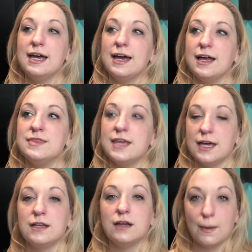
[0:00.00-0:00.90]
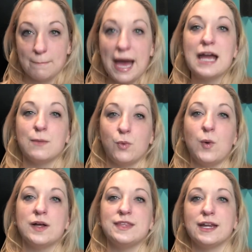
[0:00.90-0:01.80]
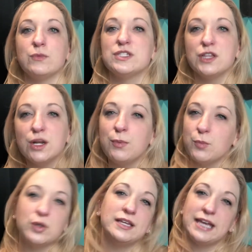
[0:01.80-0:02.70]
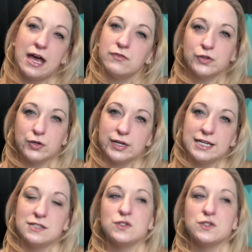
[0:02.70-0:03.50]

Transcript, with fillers: and then a backup one that was a little bit more like evergreen.